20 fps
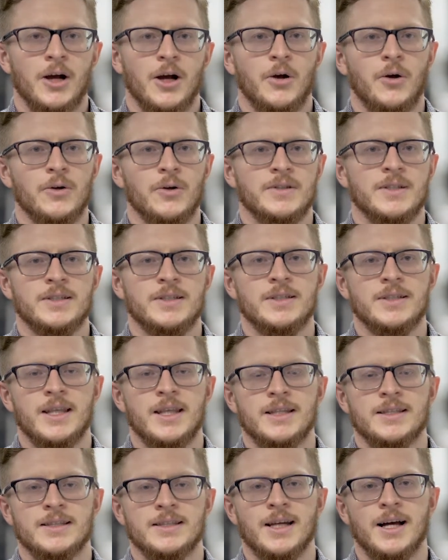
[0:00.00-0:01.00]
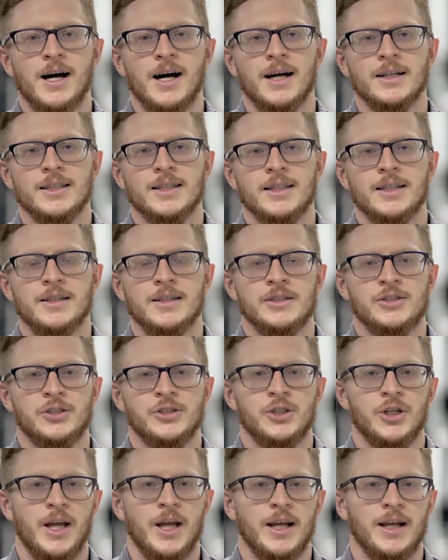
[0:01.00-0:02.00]
because this is then targeting the
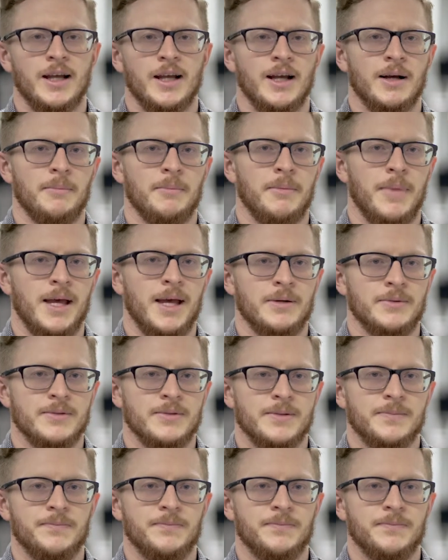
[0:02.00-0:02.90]
check amount.